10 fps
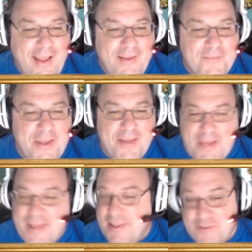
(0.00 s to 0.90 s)

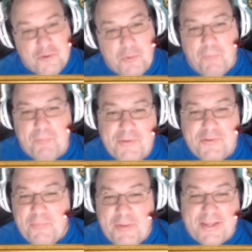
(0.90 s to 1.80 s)
it's super
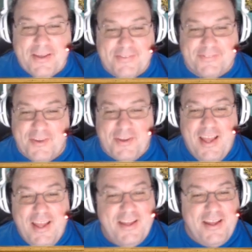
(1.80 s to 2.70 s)
busy because
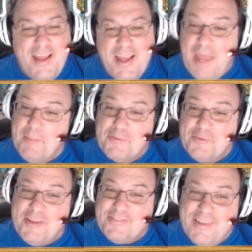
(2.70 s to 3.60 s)

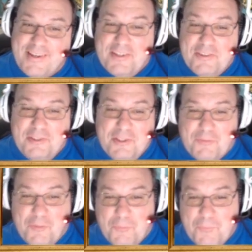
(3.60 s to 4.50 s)
Amazon's not going to
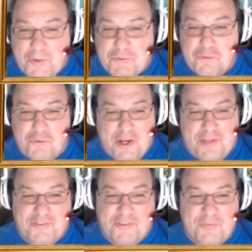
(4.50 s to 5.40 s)
deliver
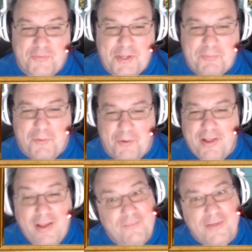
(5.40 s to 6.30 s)
restaurant stuff anymore.
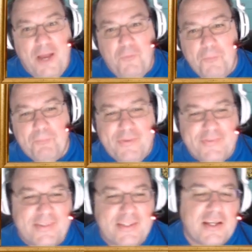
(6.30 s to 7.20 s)
Well, now we're
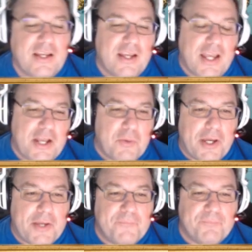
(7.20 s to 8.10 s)
busy.
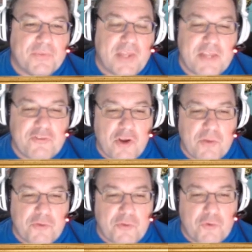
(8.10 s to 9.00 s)
Anyway. In
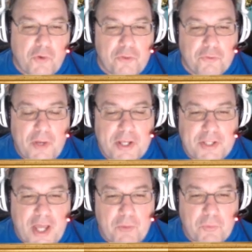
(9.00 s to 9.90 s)
terms of growth right
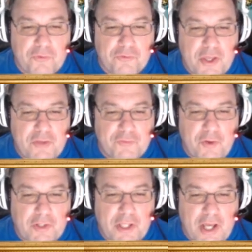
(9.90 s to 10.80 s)
now, we're seeing
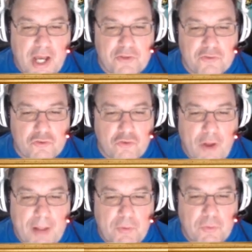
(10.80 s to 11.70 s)
fairly
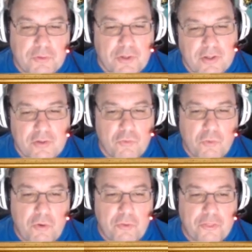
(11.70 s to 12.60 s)
untrammeled
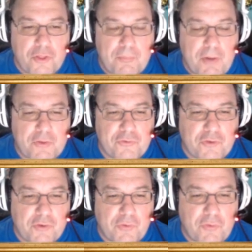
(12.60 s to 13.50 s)
growth among
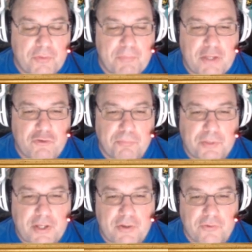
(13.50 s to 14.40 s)
several of the major
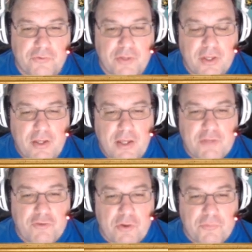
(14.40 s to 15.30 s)
players. In
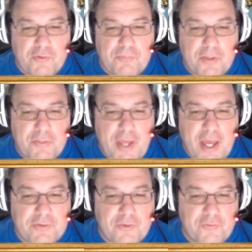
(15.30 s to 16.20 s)
terms of monthly
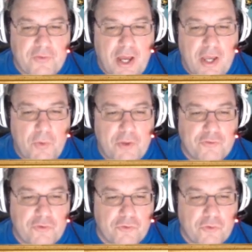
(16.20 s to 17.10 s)
active iOS
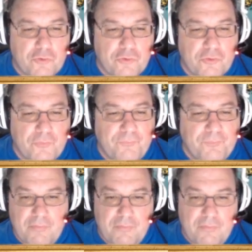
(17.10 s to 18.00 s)
users,
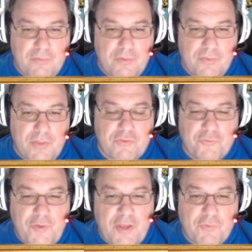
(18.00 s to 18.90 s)
that's
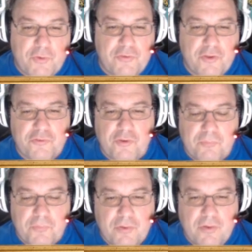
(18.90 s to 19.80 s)

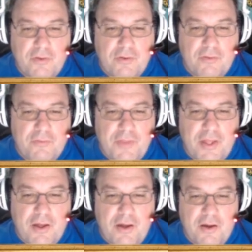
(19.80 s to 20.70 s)
favoritism
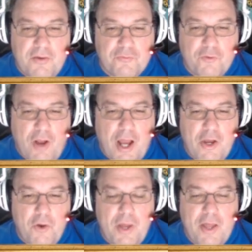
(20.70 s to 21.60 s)
that for
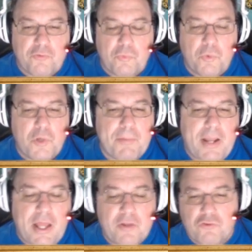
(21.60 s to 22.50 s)
iOS. What about
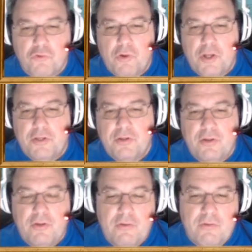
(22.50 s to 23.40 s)
Android?
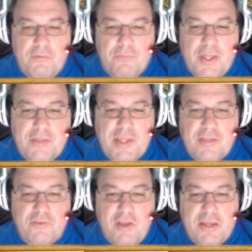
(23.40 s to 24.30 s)

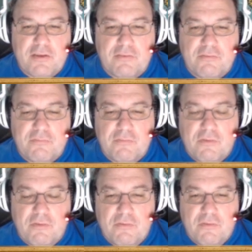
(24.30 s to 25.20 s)
That's like
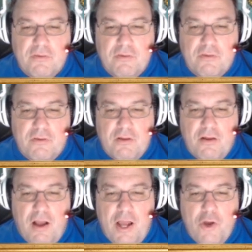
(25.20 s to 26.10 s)

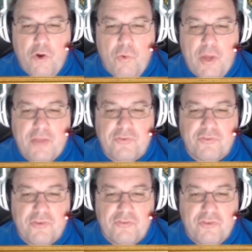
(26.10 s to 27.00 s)

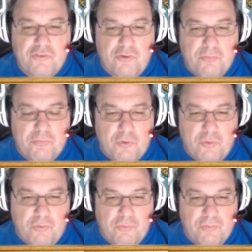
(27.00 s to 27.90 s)
iOSism
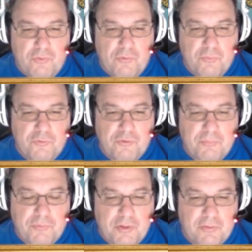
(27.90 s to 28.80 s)
or
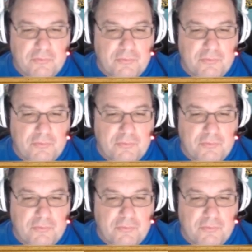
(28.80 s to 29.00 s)
something.